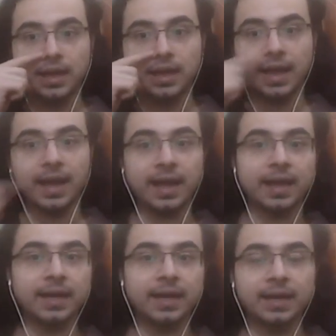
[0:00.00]

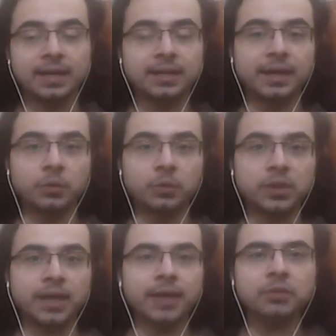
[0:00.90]
And it was
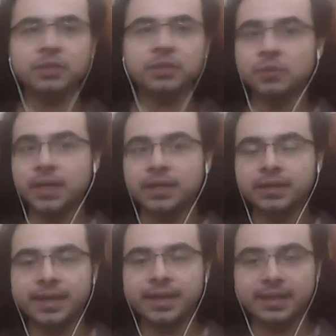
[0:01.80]
kind of
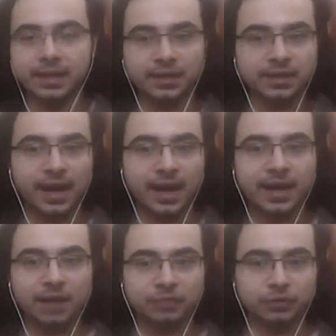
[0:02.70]
convenient that he didn't die
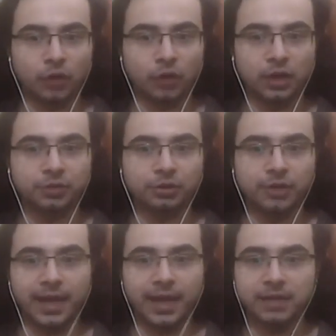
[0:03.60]
after falling through
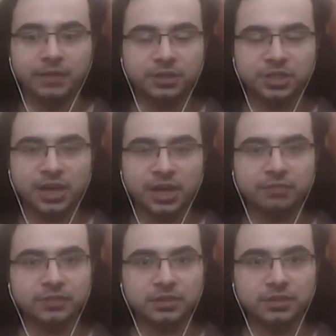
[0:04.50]
the elevator
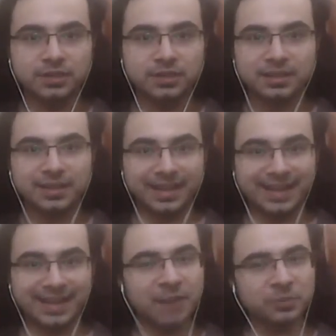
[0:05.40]
shaft. Like,
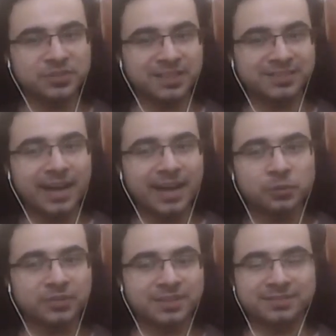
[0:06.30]
that was
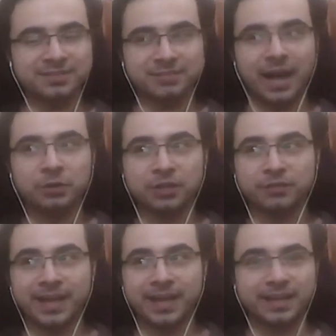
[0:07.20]
just out
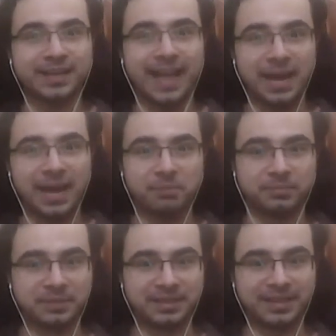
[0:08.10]
of like a game,
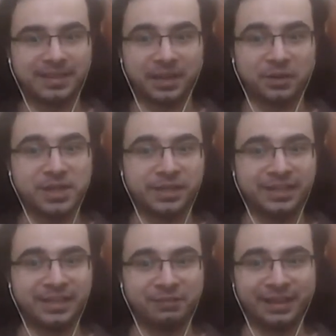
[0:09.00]
like a
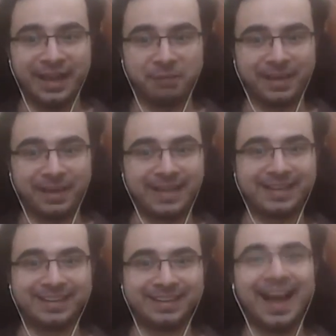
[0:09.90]
Resident Evil game. Like, he
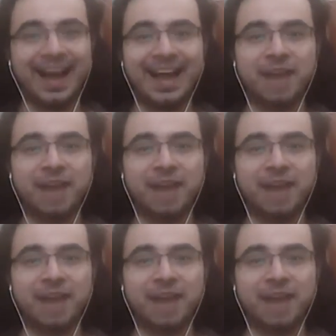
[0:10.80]
didn't die.